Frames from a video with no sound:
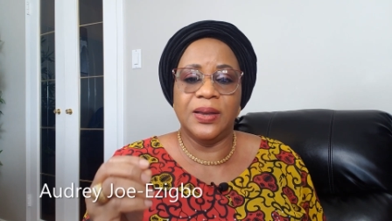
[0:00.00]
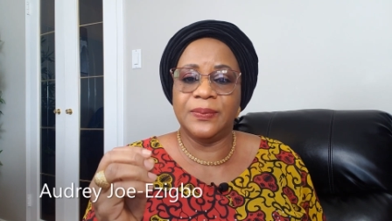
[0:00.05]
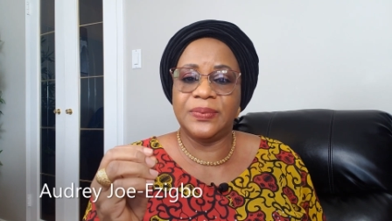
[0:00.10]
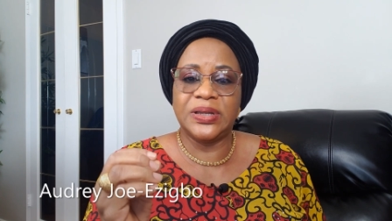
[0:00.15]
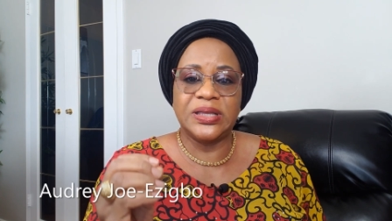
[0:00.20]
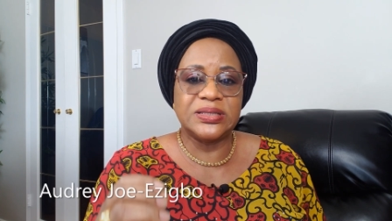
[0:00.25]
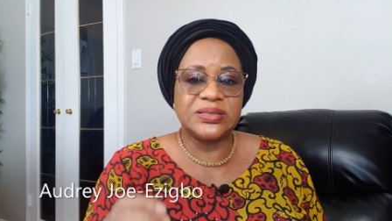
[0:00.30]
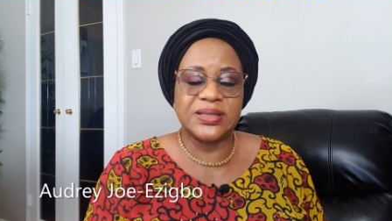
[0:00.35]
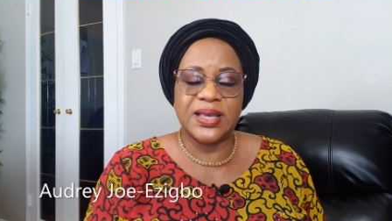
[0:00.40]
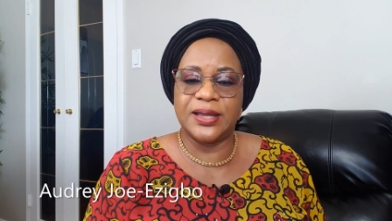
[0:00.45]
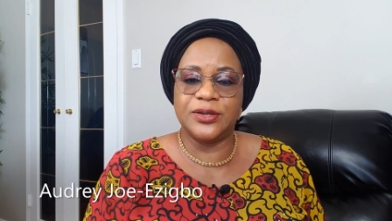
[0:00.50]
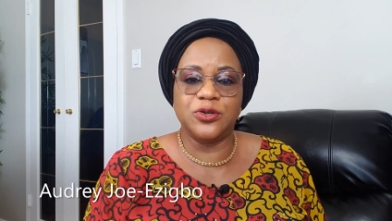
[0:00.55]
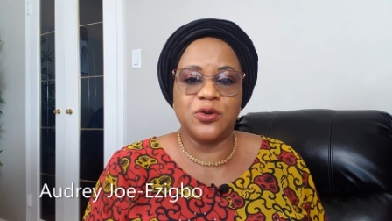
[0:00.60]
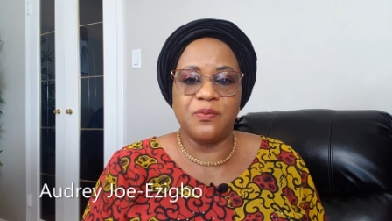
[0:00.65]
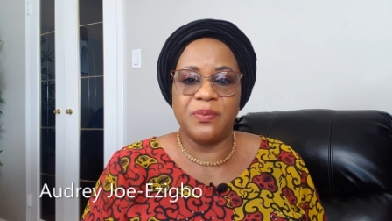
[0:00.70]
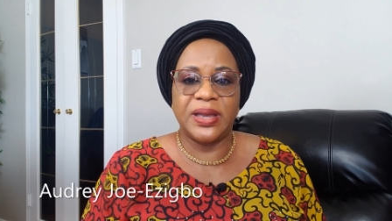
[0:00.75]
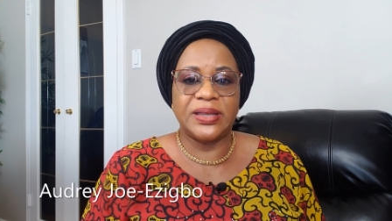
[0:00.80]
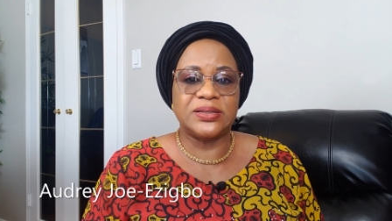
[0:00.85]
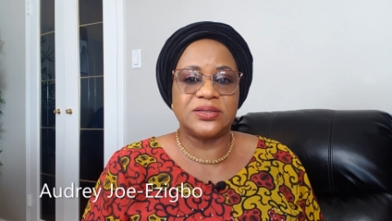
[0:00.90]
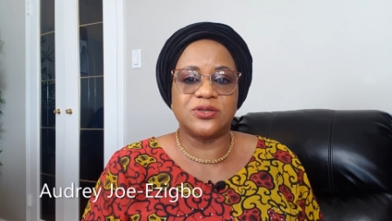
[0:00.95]
please can you
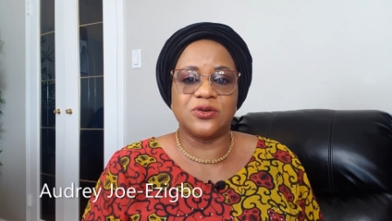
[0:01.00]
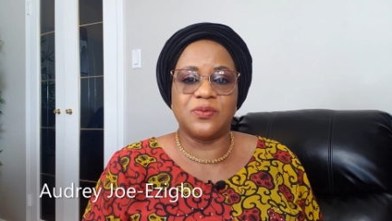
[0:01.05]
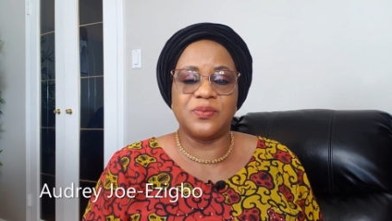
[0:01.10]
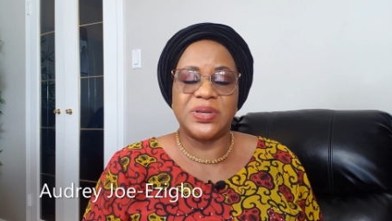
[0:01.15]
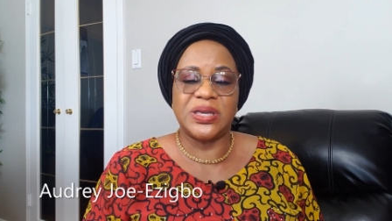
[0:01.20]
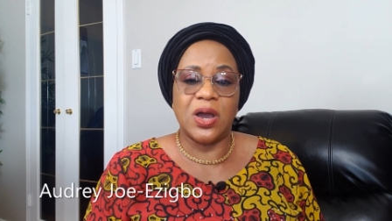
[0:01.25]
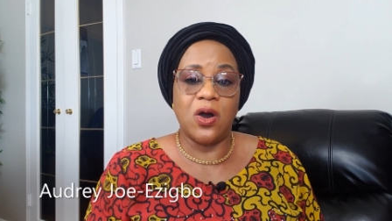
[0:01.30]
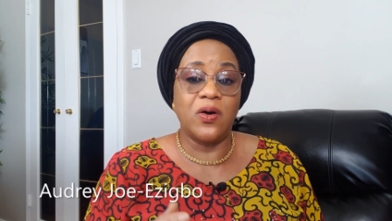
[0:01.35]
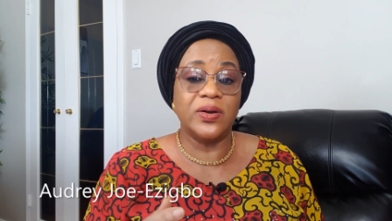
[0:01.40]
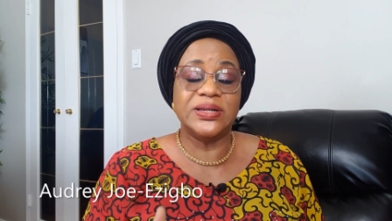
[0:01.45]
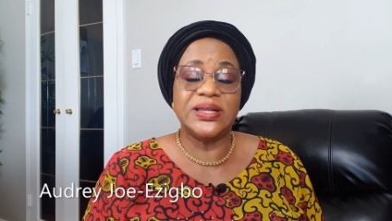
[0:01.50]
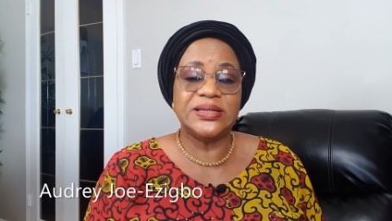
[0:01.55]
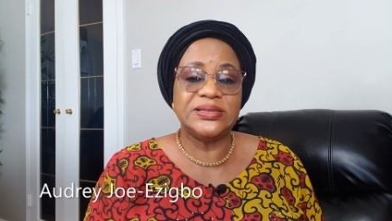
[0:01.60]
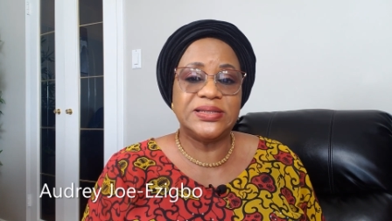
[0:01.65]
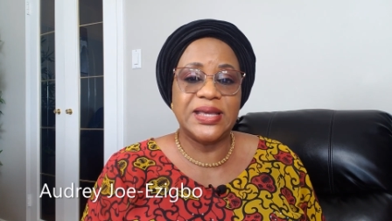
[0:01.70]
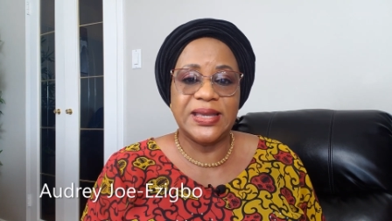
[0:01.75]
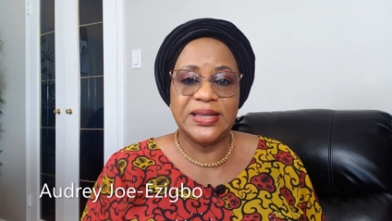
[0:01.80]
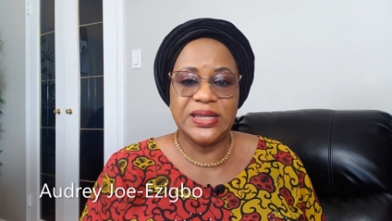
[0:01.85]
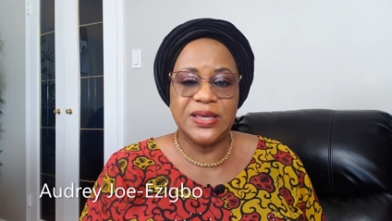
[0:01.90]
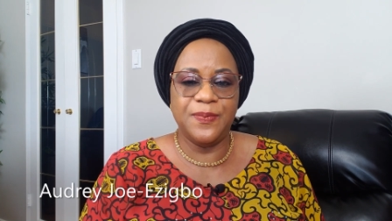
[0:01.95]
mentor me on a
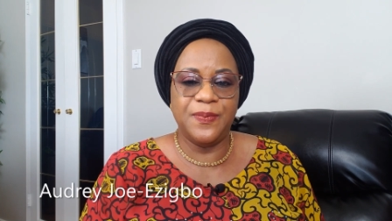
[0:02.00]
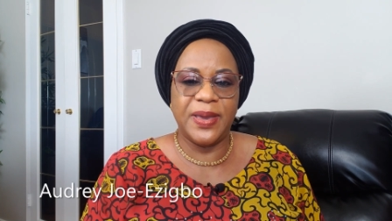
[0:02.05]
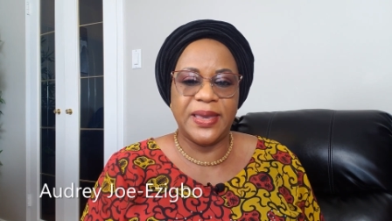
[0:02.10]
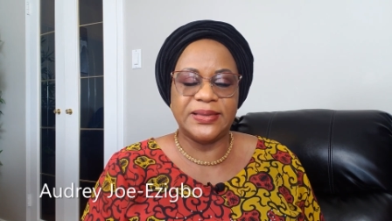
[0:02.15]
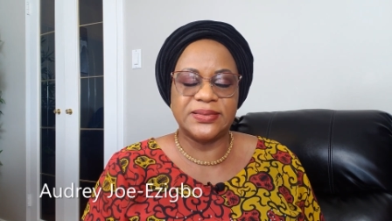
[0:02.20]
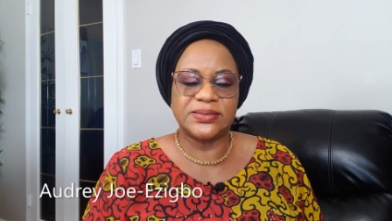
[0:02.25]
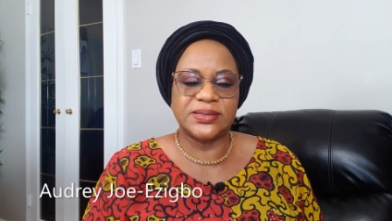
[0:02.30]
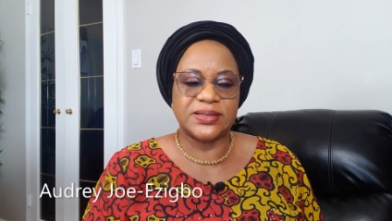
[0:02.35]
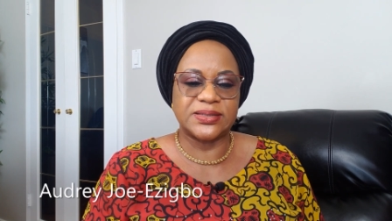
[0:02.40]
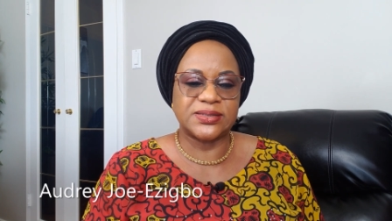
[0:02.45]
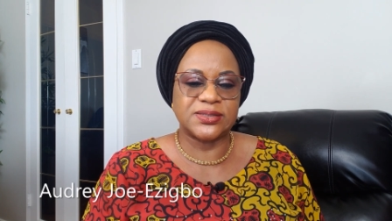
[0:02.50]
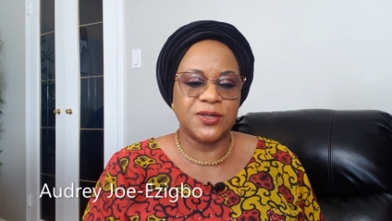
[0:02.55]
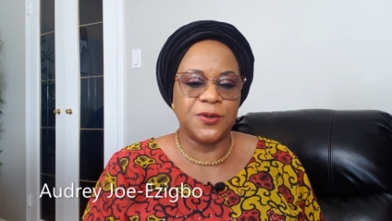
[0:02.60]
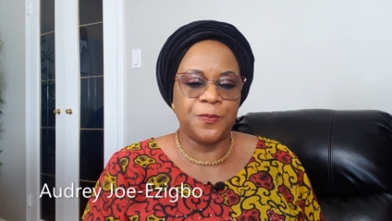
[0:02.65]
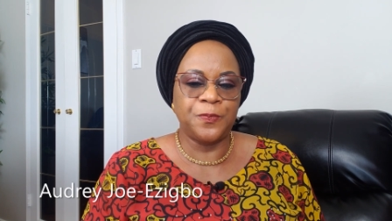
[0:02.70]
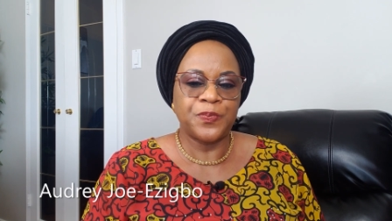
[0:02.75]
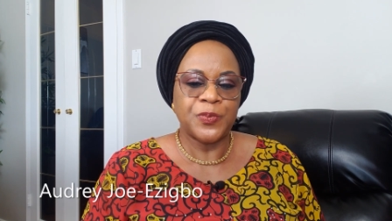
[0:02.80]
daily basis?